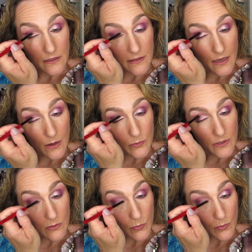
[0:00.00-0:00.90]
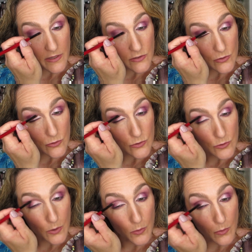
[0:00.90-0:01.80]
That one was
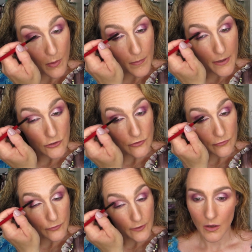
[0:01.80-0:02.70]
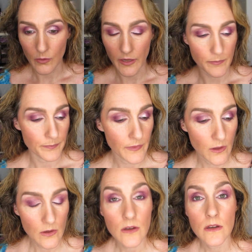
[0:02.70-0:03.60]
so much fun. Okay,
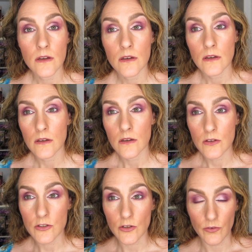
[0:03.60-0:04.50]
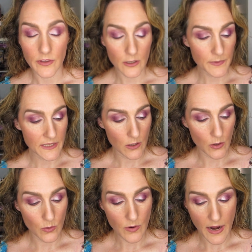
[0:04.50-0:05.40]
so there we
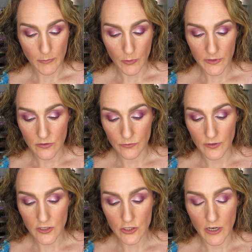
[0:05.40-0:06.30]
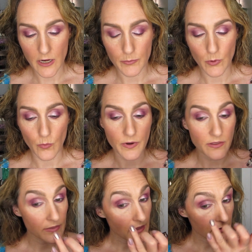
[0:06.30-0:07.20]
go. I'm going to finish up
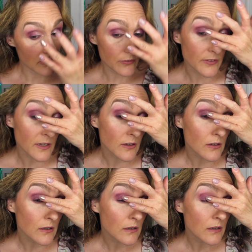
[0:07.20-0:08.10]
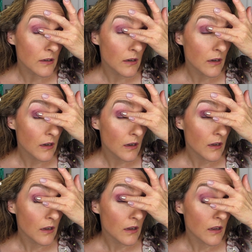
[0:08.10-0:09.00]
with the finger
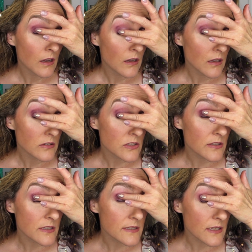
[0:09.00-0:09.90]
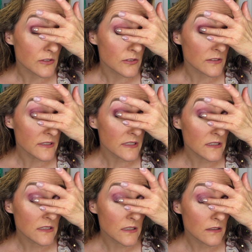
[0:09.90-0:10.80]
to the center
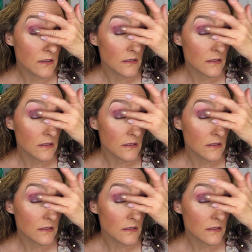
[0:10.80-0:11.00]
lid.